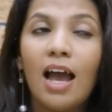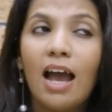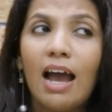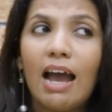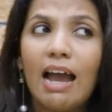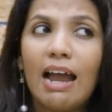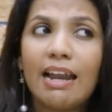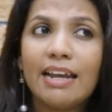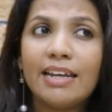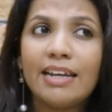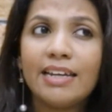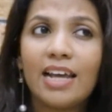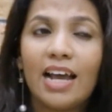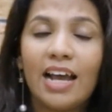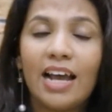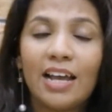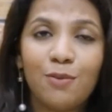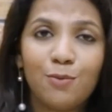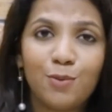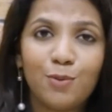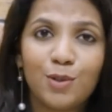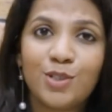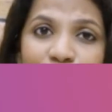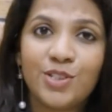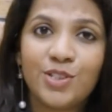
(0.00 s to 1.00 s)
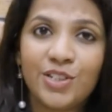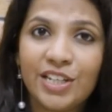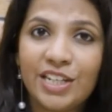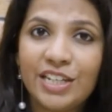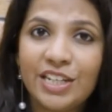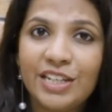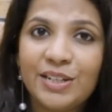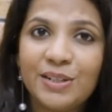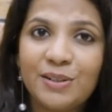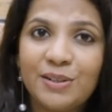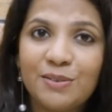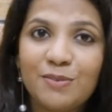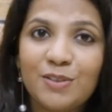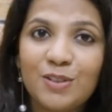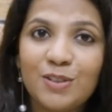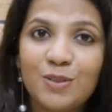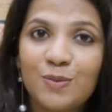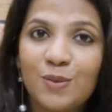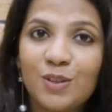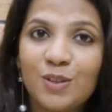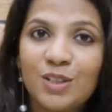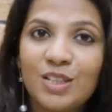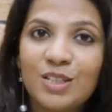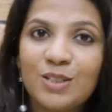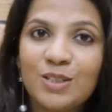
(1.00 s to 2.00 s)
And I was really nervous
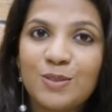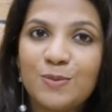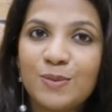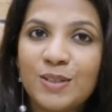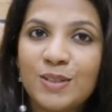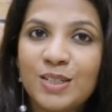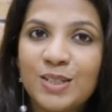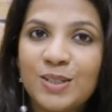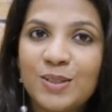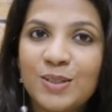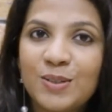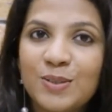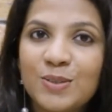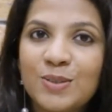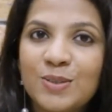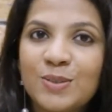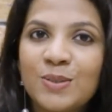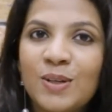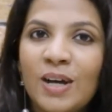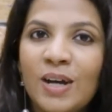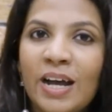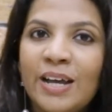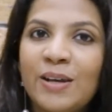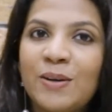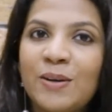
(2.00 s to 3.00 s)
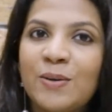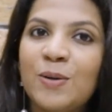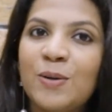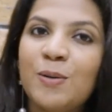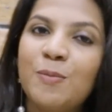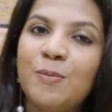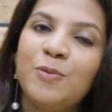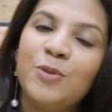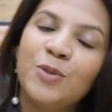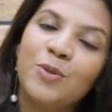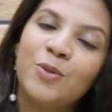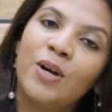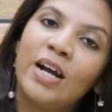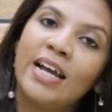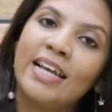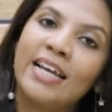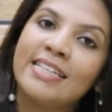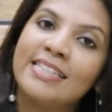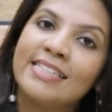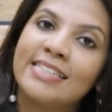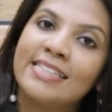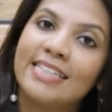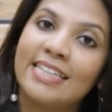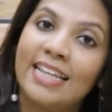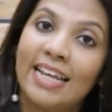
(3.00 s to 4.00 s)
for this video, so I hope you
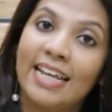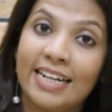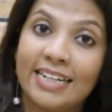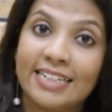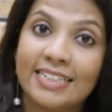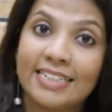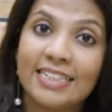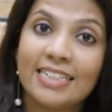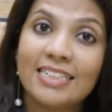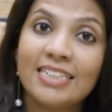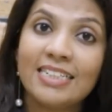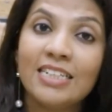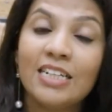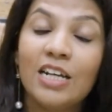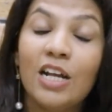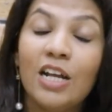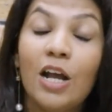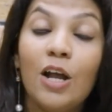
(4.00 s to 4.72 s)
guys liked it.